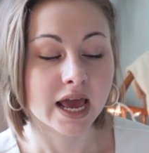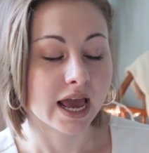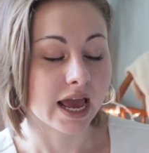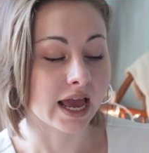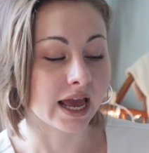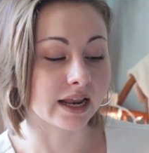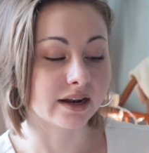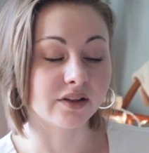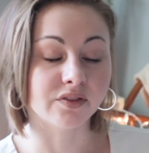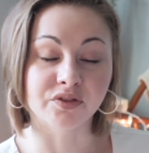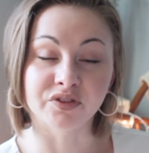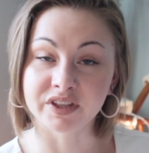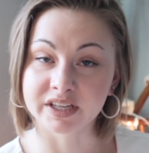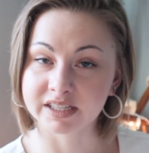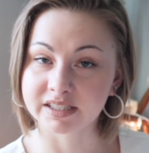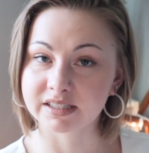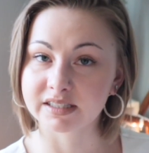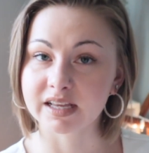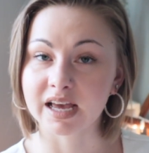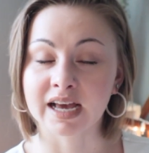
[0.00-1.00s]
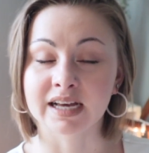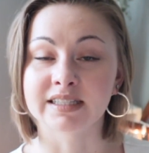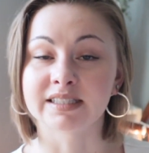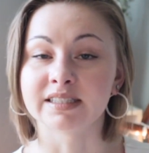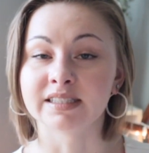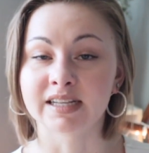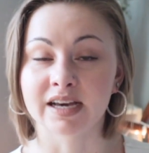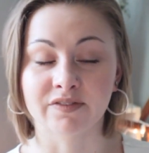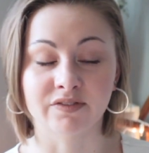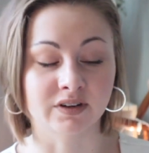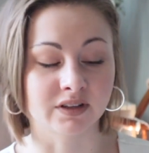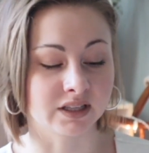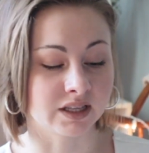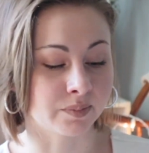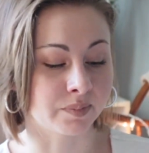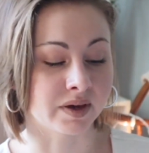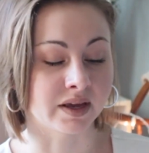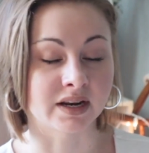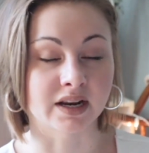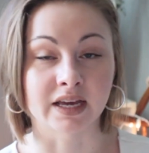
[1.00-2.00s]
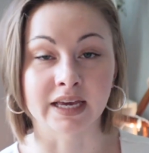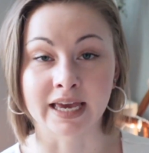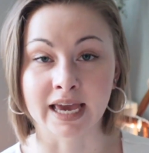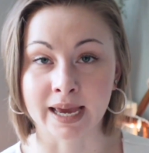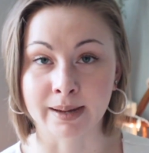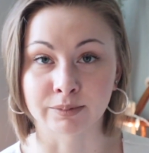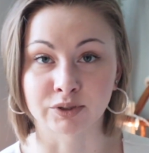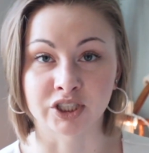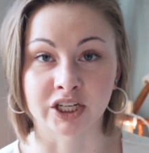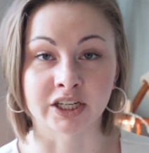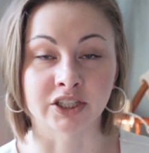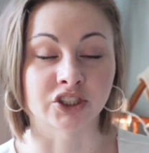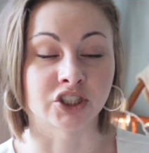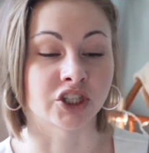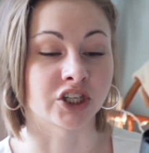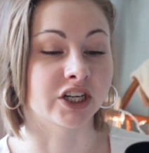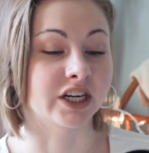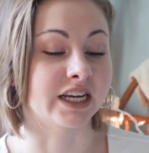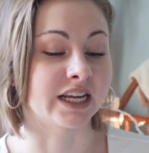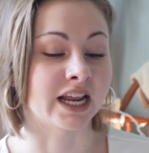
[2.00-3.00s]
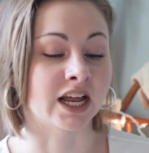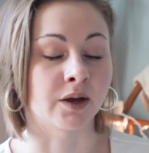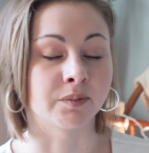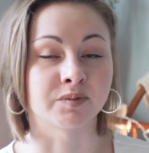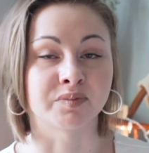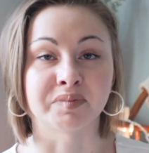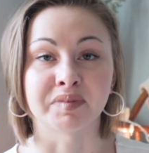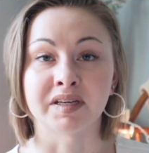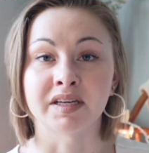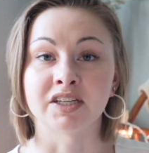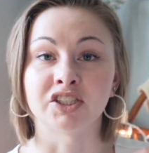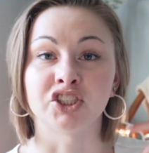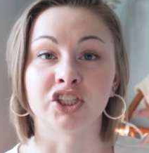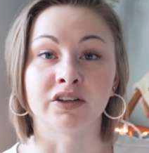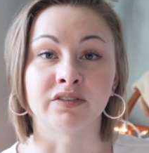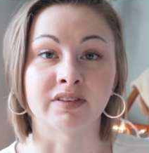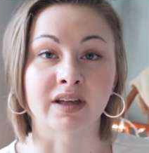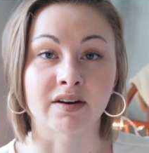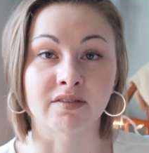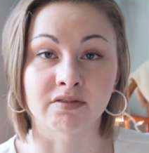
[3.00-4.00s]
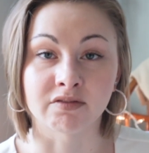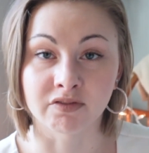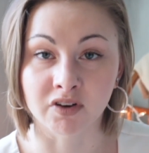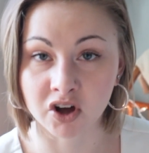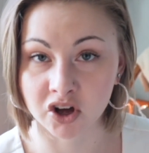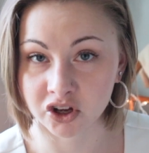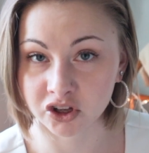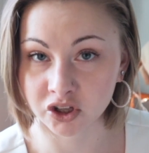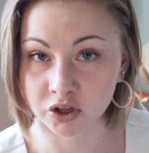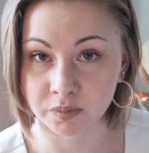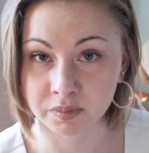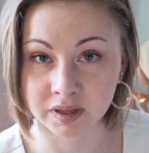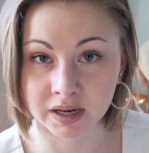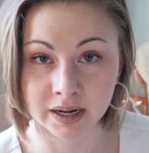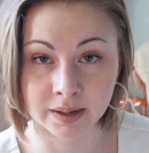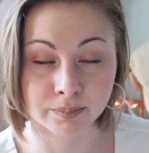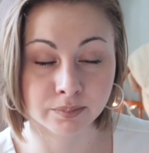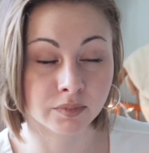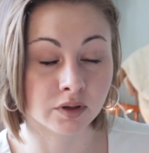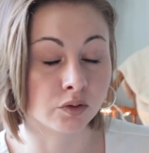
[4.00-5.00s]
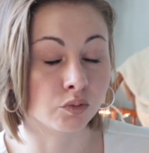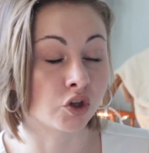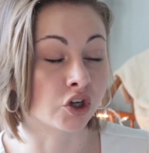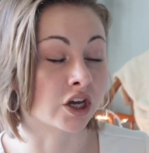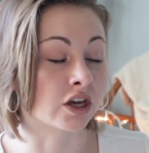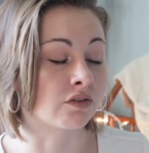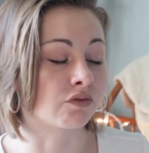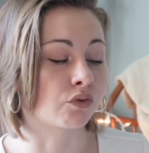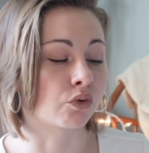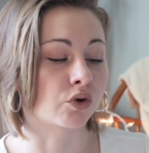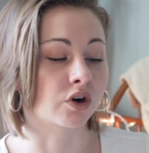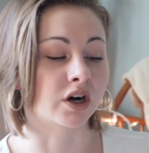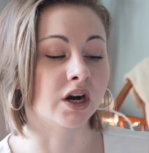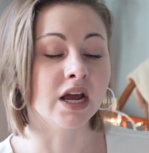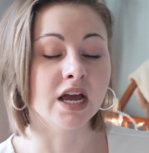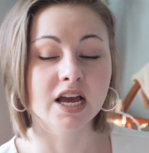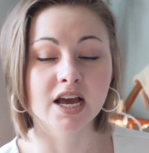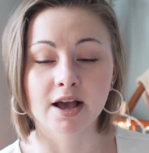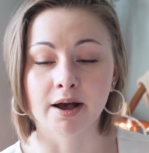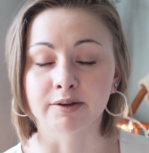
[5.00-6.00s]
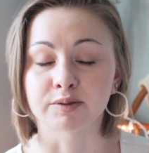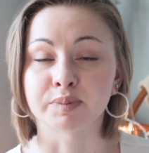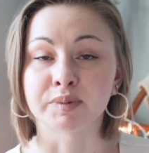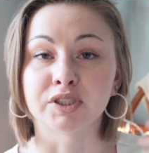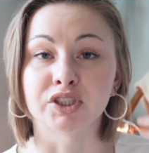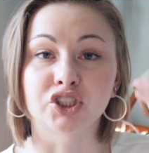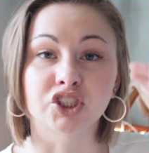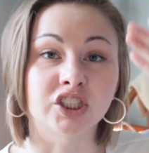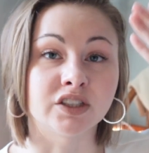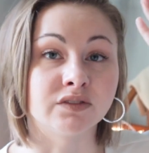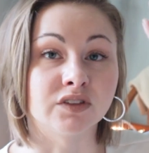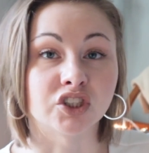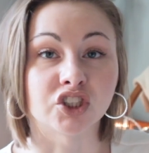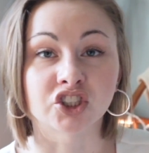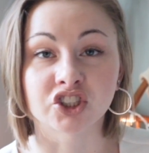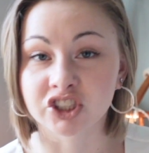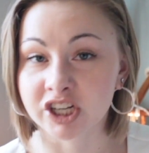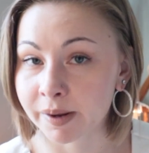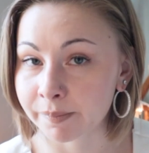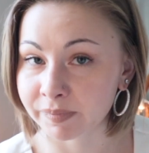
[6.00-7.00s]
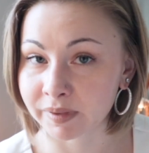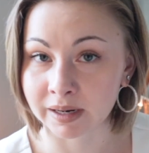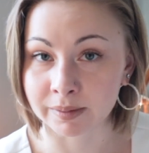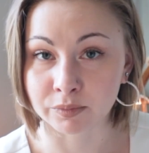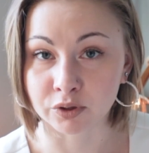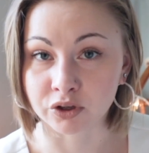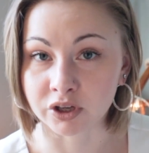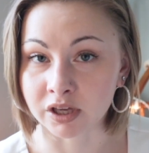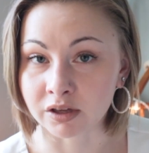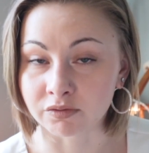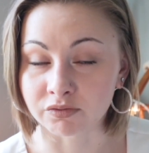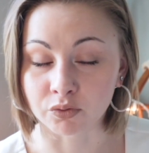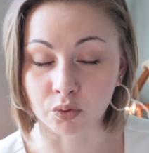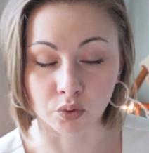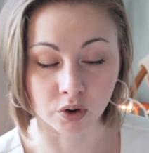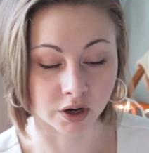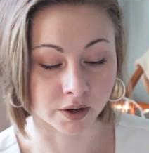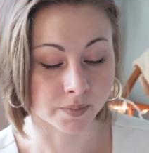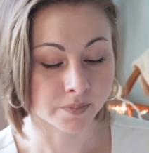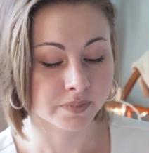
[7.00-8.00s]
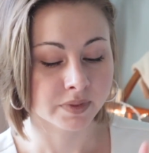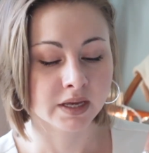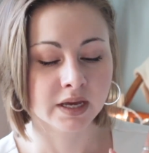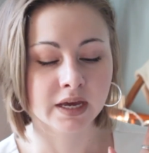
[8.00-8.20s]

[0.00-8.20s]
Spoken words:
And this has definitely been a game changer. It helps me achieve that volume that I'm looking for, helps me achieve the shape that I'm looking for.